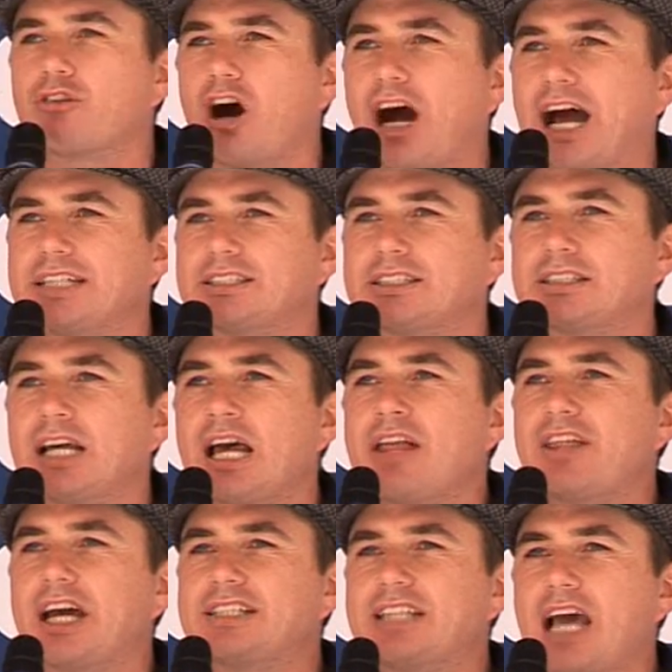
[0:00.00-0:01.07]
rights
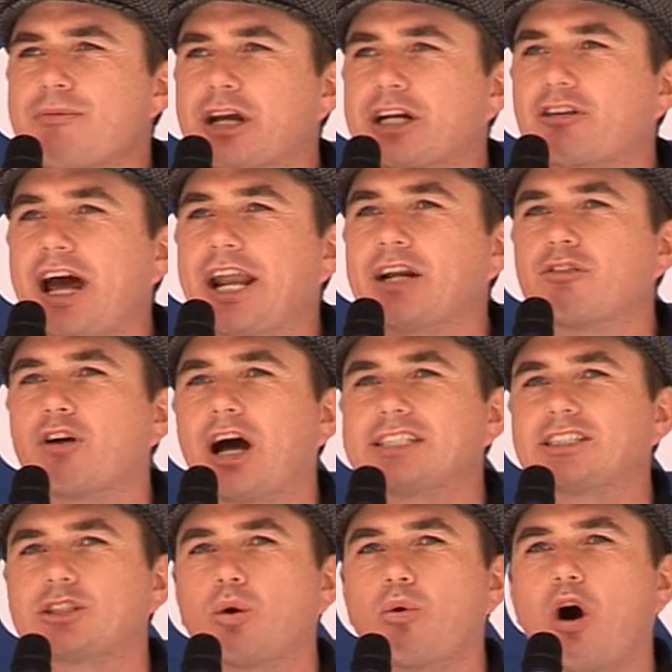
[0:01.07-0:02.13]

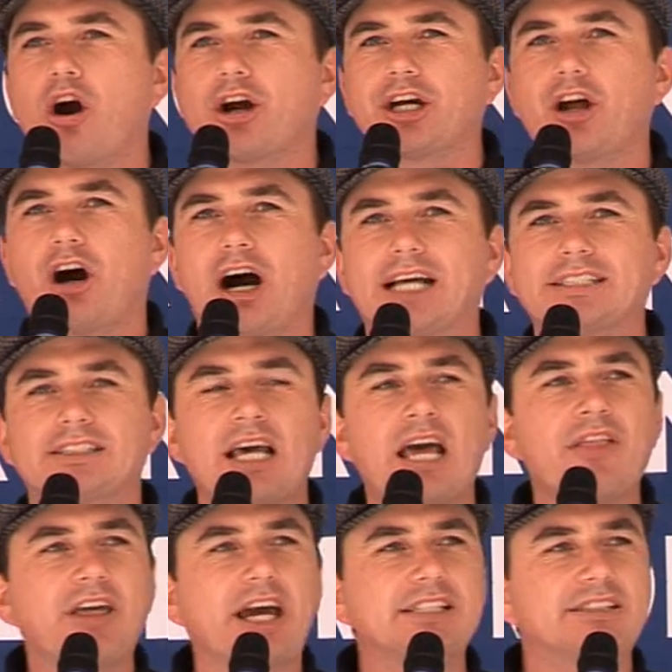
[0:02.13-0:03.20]
to organise,
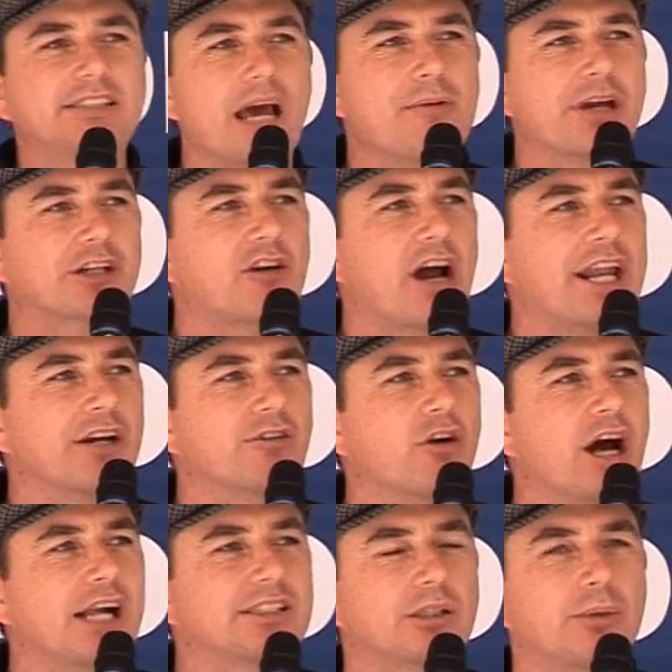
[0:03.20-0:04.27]
their democratic
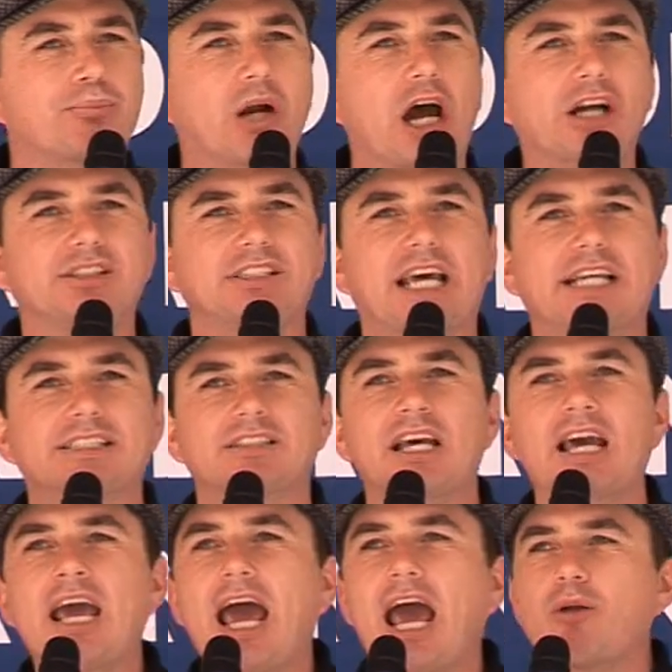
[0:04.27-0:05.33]
rights to protest,
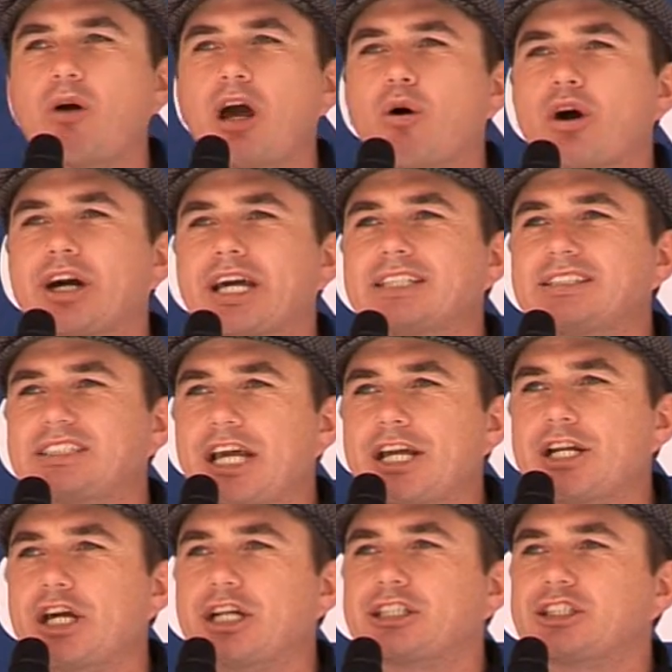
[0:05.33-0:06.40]
and we will
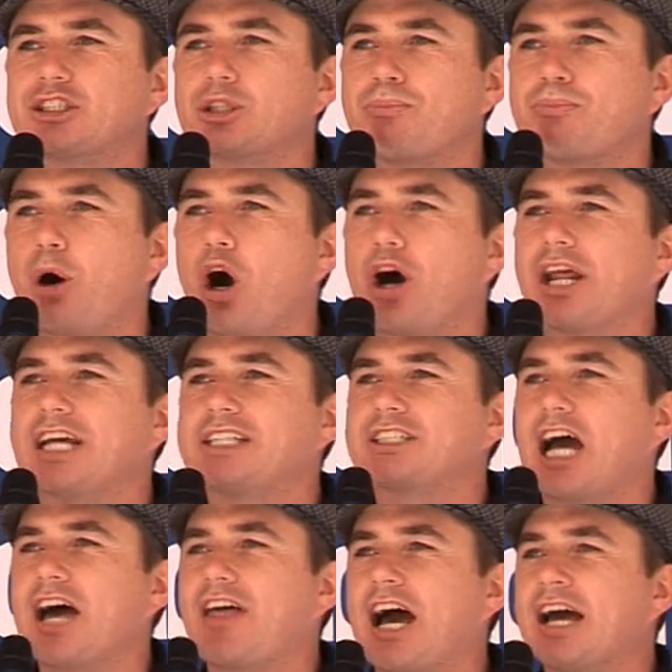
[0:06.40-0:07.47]
continue to support each
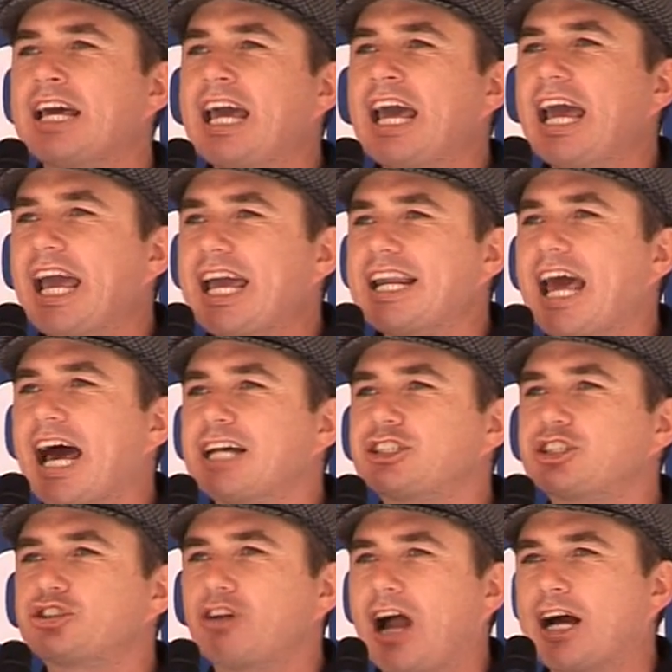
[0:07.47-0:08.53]
other in our
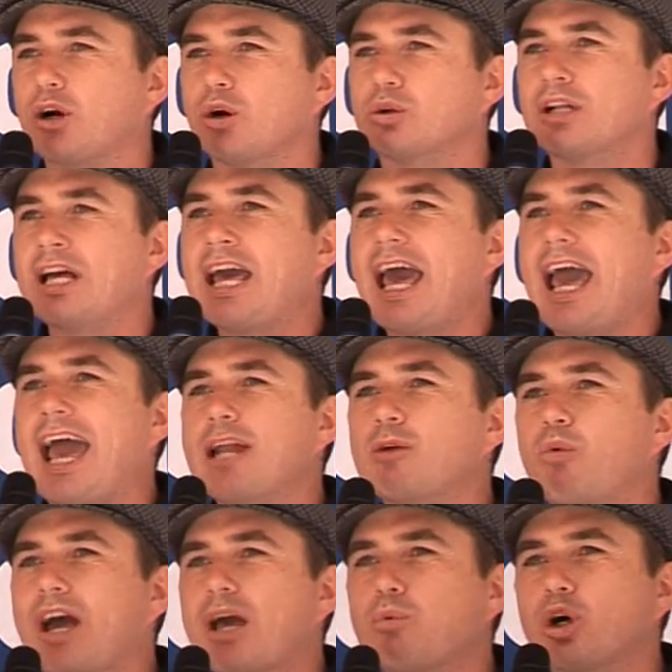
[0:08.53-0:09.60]
struggle, and
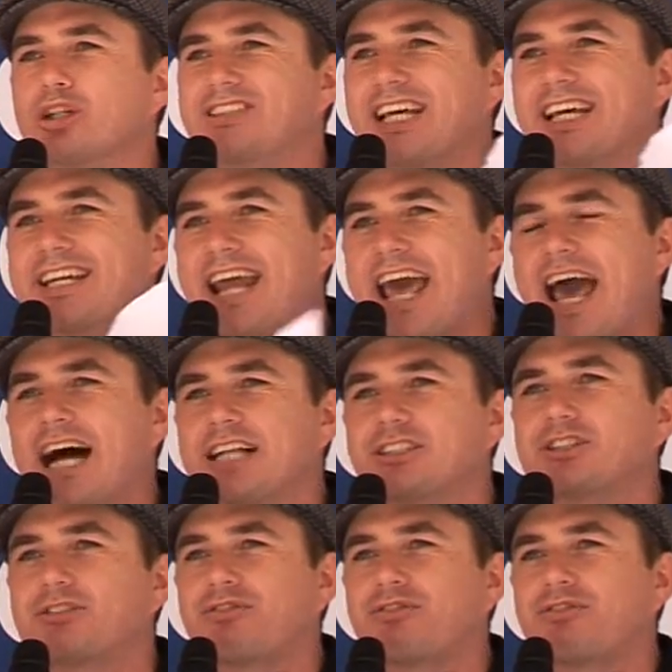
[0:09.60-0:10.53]
we will denounce